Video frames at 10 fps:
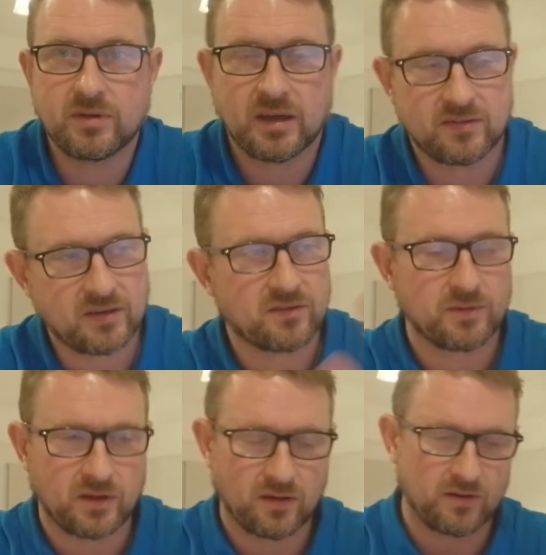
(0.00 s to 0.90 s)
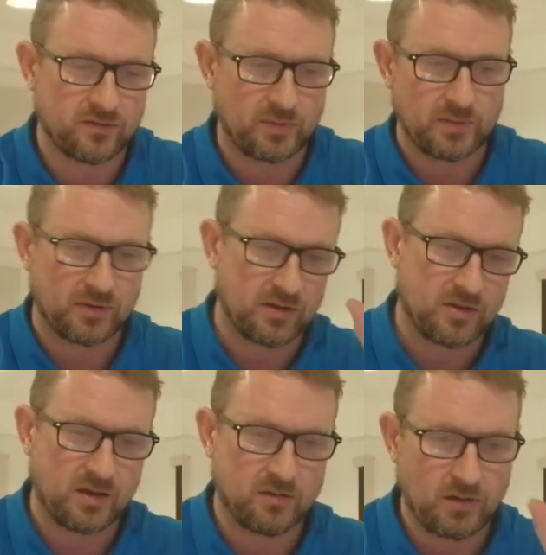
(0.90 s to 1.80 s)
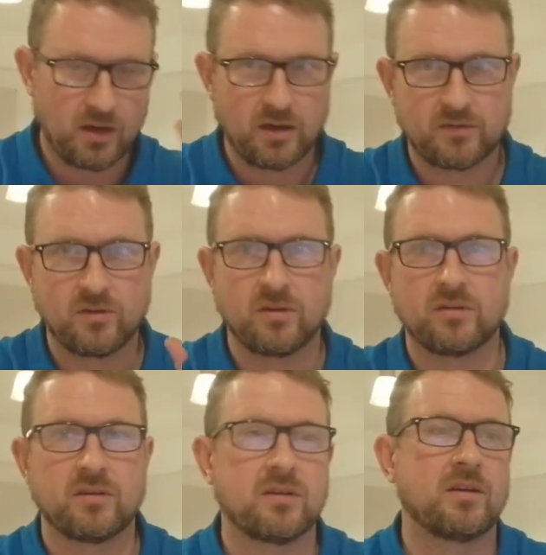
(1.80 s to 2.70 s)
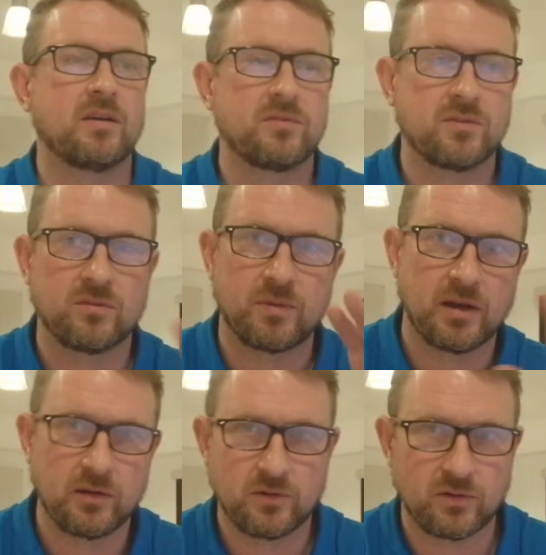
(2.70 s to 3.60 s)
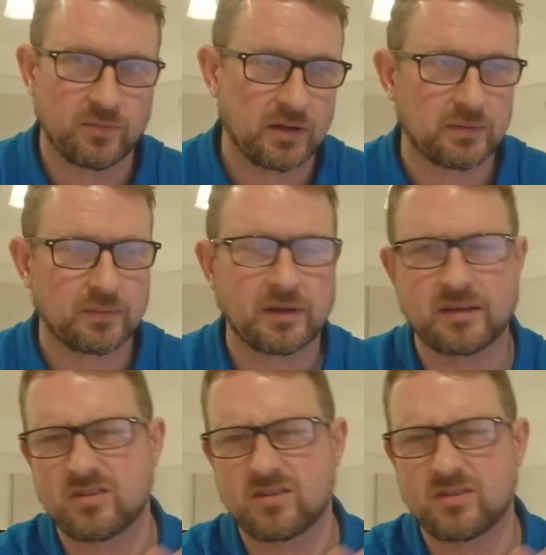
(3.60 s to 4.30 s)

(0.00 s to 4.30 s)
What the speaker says: Yes, we know lots of people are going to shout, well, it's not, you don't have to by law, blah, blah, blah.